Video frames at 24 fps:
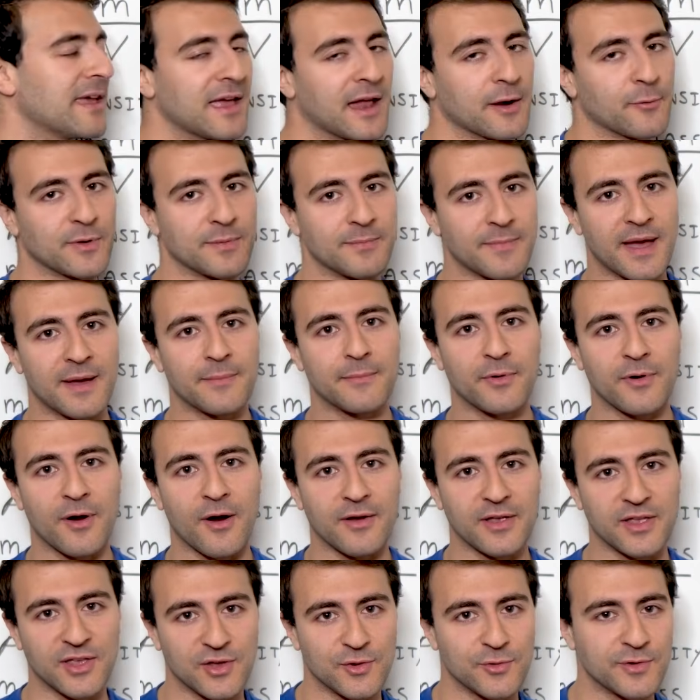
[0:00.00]
And remember
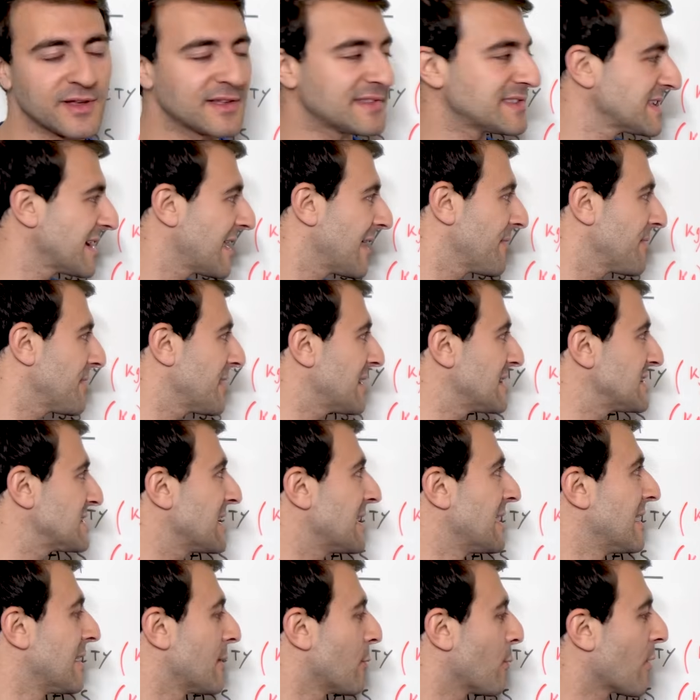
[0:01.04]
our units on this,
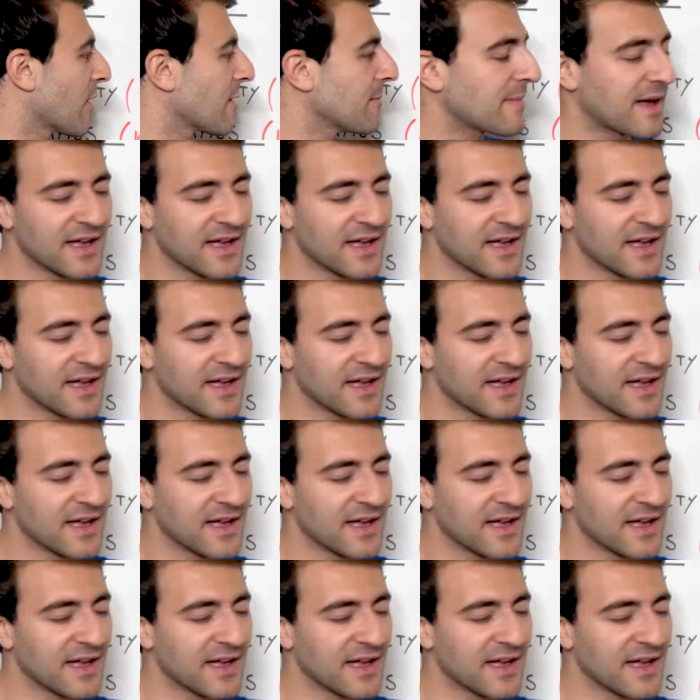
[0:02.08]
we're